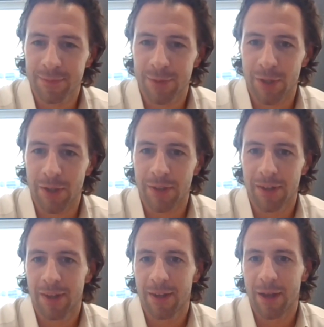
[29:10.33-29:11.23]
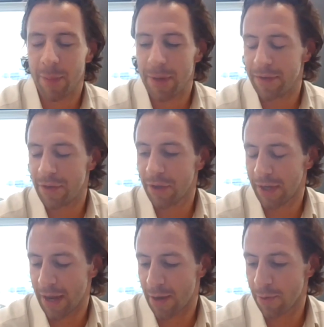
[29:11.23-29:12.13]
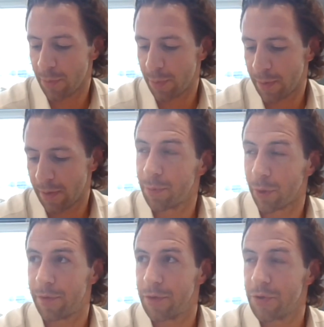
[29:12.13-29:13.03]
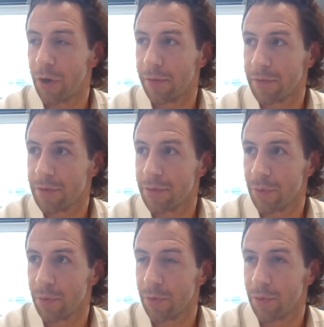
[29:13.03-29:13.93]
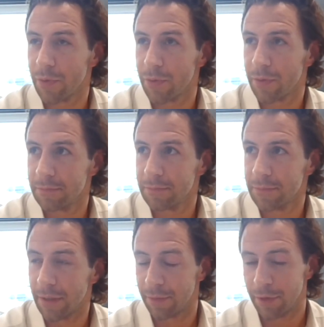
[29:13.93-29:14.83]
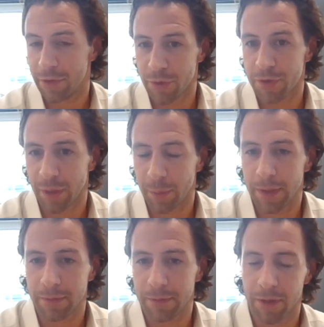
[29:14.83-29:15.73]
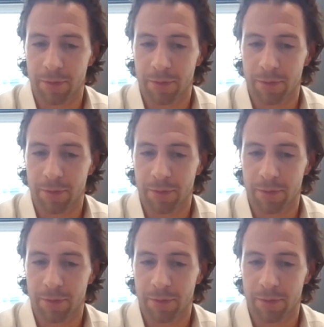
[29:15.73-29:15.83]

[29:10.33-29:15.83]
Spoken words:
So, I mean, if you can help profit drivers for an insurance company,